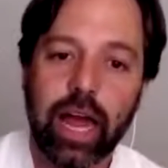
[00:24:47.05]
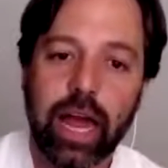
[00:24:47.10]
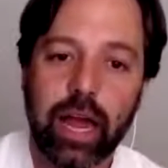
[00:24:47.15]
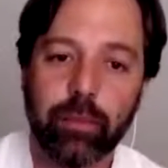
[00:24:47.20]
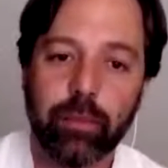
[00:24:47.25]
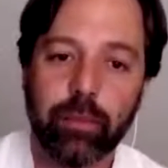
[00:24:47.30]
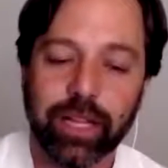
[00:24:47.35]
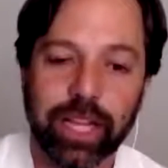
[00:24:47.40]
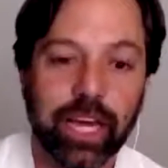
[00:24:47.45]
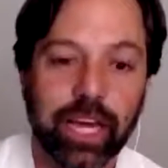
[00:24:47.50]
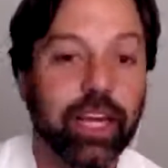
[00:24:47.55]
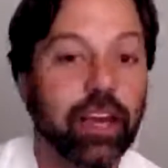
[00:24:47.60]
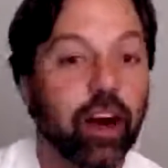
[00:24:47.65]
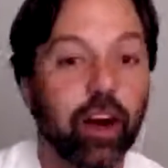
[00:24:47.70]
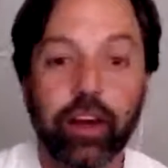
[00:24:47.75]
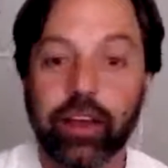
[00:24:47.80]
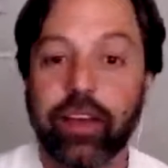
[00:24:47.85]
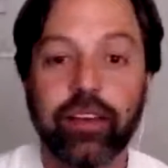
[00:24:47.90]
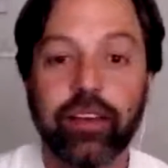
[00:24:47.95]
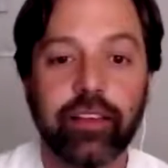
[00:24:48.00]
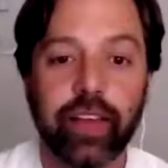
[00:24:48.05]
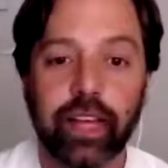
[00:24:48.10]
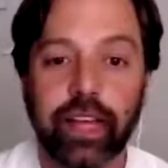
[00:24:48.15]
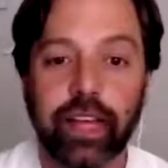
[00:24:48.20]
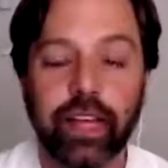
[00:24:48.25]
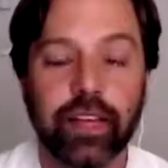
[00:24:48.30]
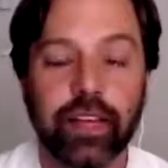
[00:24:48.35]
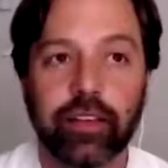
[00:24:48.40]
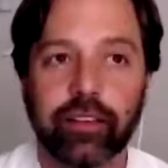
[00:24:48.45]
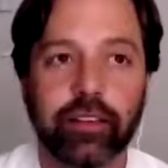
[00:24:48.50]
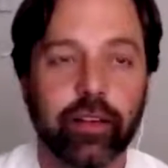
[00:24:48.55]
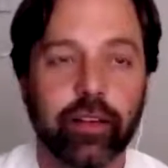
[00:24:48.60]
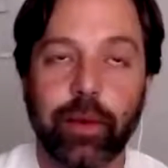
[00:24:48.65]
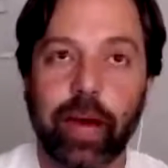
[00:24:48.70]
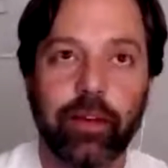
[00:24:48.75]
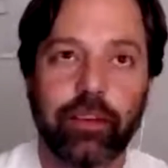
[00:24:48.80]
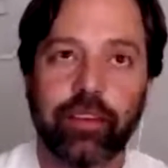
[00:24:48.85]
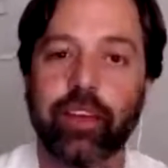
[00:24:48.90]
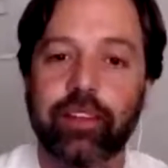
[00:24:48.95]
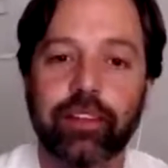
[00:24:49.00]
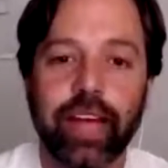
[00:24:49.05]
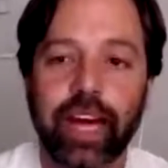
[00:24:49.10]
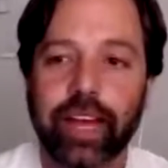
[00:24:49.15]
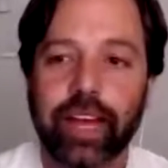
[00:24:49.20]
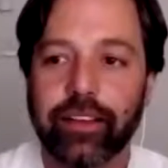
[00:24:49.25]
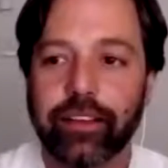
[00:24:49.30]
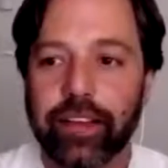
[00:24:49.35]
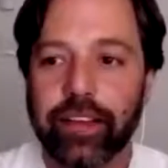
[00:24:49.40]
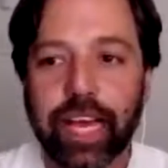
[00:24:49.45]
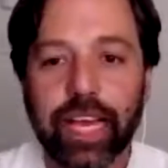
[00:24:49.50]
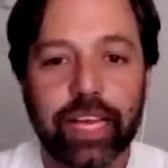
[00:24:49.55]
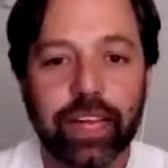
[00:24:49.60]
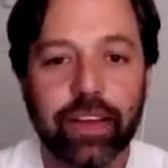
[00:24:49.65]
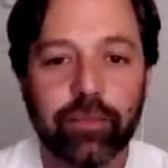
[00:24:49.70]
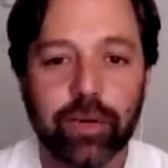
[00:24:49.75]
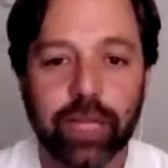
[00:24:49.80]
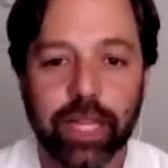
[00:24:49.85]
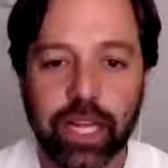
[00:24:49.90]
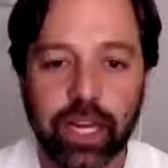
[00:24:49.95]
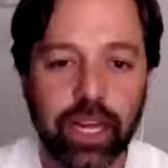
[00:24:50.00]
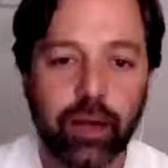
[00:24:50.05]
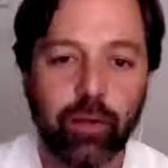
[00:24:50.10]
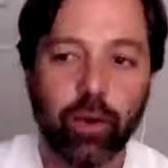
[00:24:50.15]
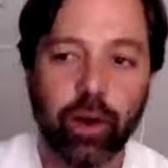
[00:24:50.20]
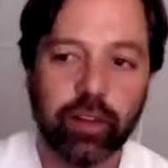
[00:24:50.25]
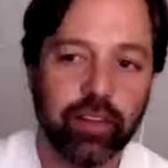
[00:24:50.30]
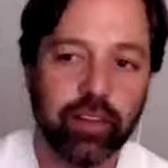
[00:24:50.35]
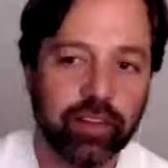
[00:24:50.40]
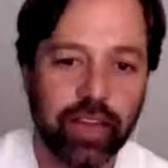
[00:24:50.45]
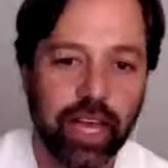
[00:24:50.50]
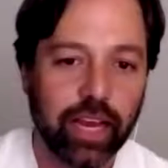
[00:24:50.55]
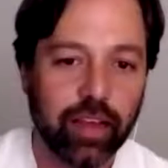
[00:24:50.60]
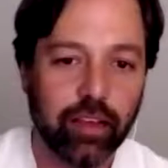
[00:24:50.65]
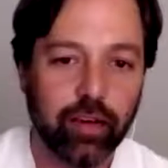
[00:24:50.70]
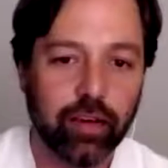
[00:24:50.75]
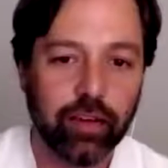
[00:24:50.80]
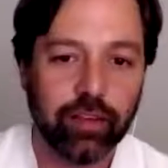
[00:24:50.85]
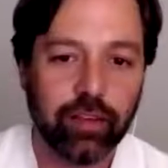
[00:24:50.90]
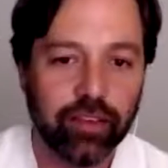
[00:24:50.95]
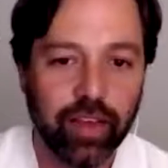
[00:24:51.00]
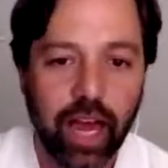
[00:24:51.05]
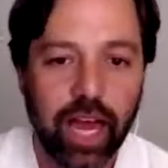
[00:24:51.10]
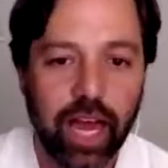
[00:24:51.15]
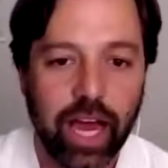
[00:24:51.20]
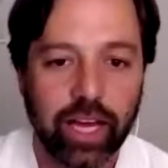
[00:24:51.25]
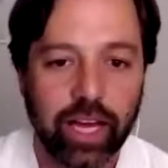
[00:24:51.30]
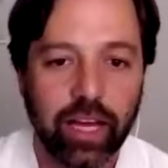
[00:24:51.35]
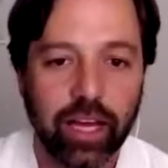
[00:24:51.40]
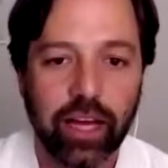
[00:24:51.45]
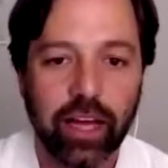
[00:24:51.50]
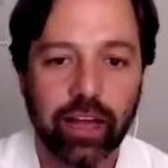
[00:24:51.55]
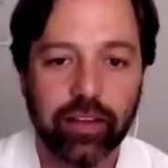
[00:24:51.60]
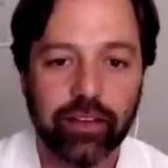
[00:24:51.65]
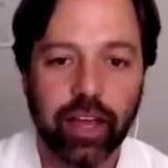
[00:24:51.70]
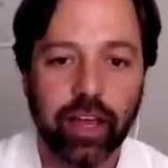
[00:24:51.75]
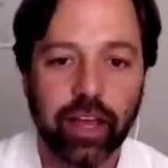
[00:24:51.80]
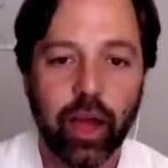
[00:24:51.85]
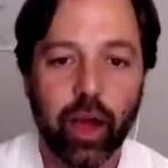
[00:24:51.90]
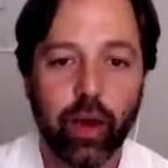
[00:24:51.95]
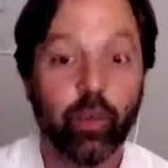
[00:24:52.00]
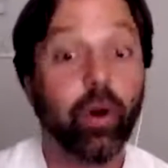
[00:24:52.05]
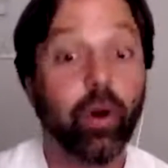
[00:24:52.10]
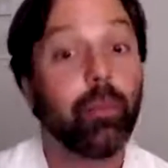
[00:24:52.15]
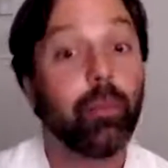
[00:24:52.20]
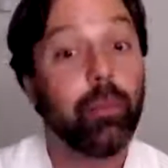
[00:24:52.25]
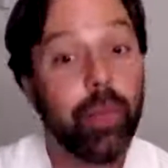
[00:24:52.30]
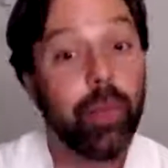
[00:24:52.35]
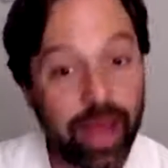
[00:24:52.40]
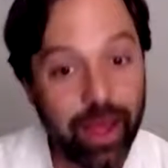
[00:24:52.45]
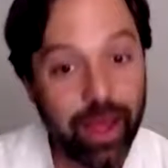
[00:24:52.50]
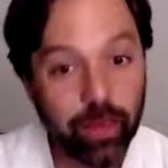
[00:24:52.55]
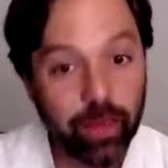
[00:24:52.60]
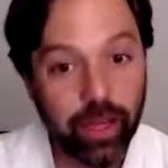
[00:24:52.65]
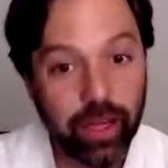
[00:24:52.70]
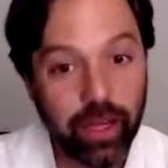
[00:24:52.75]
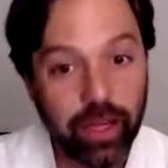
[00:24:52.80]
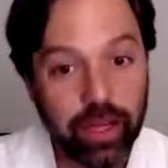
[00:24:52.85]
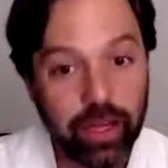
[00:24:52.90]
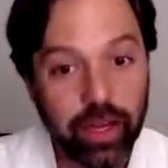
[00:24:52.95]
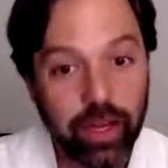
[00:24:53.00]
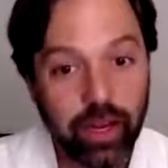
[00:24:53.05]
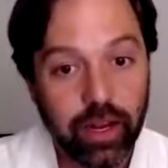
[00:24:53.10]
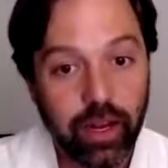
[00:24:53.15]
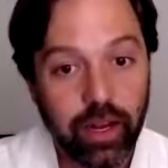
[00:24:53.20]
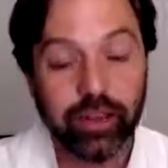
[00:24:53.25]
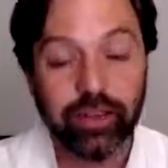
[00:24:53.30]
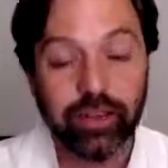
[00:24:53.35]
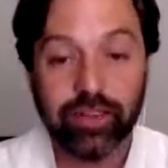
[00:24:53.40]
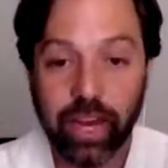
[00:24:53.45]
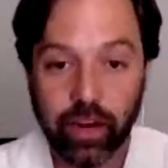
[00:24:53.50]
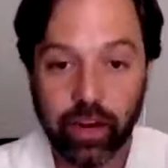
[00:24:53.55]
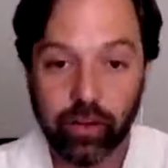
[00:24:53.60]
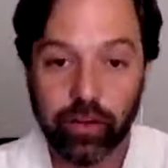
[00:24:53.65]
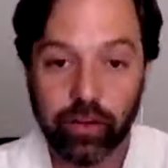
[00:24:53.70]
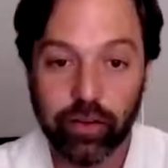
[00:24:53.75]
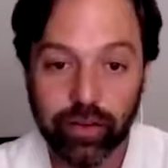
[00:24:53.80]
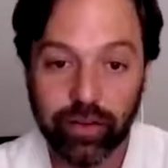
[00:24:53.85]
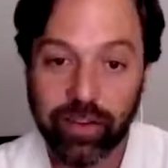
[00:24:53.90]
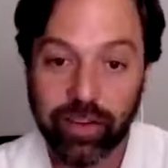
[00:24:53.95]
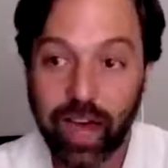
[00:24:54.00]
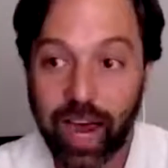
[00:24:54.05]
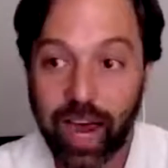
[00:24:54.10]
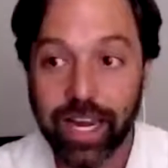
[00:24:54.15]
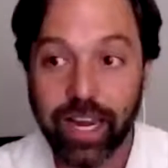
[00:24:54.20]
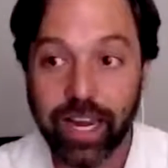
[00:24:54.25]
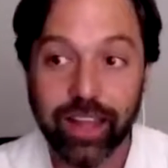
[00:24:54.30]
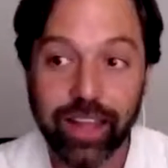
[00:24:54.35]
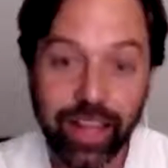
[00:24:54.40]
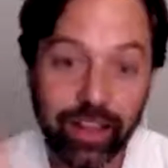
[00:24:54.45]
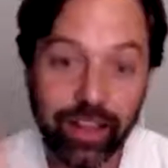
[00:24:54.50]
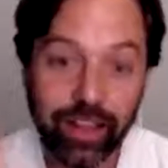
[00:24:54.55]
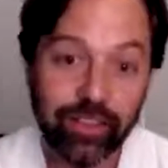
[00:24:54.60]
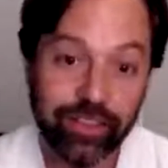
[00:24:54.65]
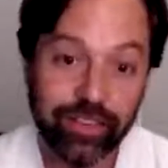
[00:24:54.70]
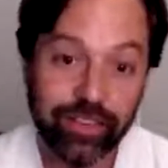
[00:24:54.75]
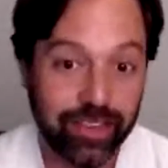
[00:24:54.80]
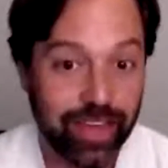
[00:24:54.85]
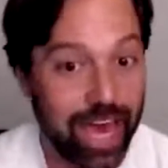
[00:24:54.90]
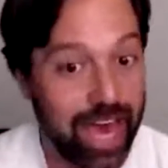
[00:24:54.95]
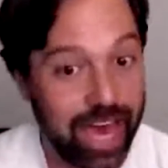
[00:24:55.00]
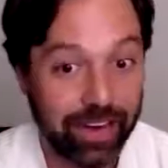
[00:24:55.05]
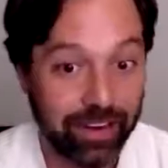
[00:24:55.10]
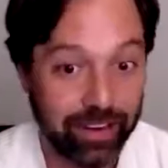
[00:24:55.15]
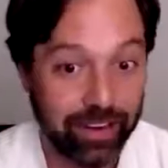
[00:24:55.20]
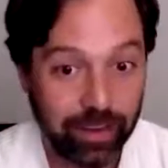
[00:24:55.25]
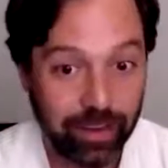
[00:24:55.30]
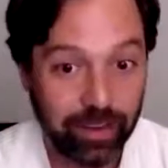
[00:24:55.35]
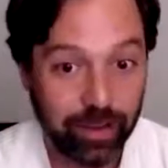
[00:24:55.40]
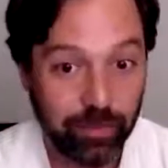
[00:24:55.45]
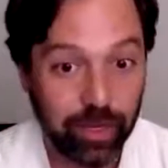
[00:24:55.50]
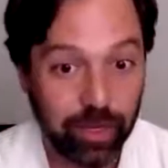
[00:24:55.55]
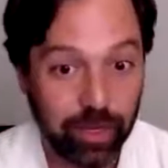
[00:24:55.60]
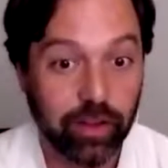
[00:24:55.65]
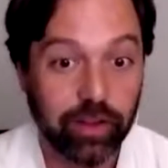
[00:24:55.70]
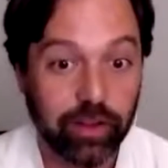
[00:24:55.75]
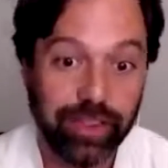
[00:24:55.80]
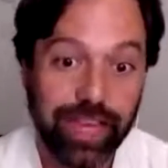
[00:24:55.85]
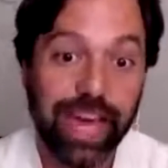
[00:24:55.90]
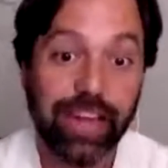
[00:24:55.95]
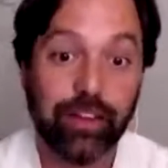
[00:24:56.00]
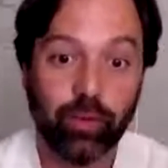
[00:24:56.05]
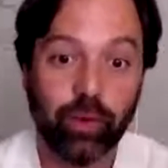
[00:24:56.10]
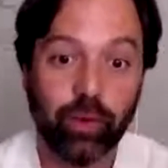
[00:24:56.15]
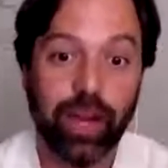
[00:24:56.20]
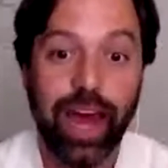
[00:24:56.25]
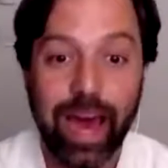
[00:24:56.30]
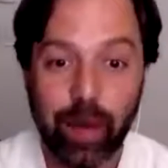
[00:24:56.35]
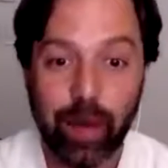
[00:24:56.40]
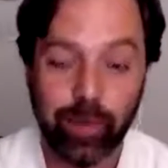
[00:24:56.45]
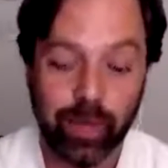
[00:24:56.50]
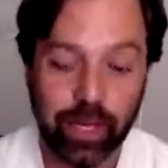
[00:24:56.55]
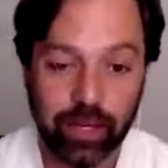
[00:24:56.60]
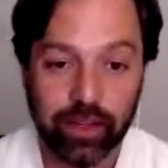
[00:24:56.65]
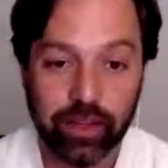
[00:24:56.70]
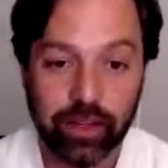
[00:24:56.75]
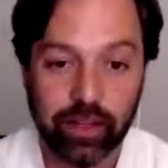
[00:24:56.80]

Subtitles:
but then he somehow sees that as negative, but then he wants a secular society. It's like, well, maybe a secular society gives that, because that's what happened.